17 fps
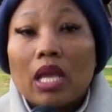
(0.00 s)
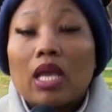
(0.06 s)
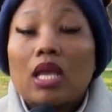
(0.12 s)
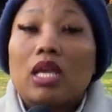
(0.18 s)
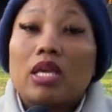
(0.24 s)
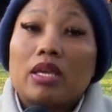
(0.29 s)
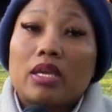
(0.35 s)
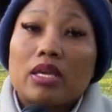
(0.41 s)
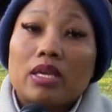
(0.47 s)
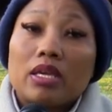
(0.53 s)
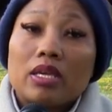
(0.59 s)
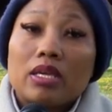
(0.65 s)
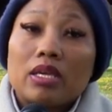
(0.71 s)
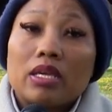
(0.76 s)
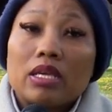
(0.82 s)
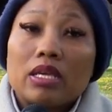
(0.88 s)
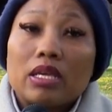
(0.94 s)

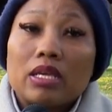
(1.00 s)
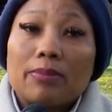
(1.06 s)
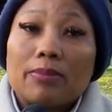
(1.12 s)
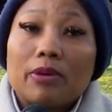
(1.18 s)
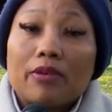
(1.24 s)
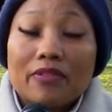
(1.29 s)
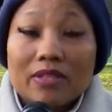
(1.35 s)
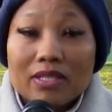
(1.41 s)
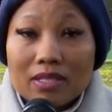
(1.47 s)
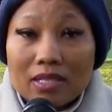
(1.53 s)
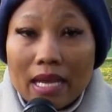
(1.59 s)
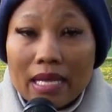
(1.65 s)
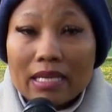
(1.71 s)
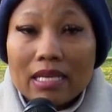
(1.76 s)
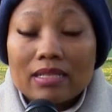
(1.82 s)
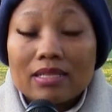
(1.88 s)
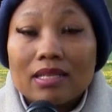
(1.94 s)
He
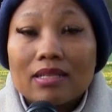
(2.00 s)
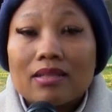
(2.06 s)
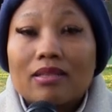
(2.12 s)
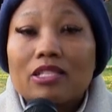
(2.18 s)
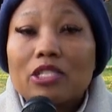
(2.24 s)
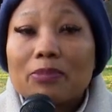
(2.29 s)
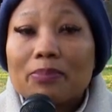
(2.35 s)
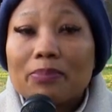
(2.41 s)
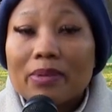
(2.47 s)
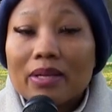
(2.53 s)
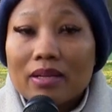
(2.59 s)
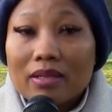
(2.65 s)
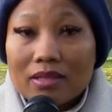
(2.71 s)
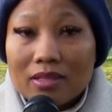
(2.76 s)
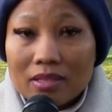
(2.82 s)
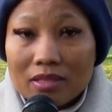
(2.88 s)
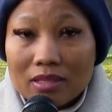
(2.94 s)
prophesied and said, "This
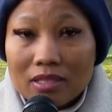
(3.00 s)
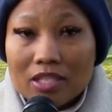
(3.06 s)
spirit,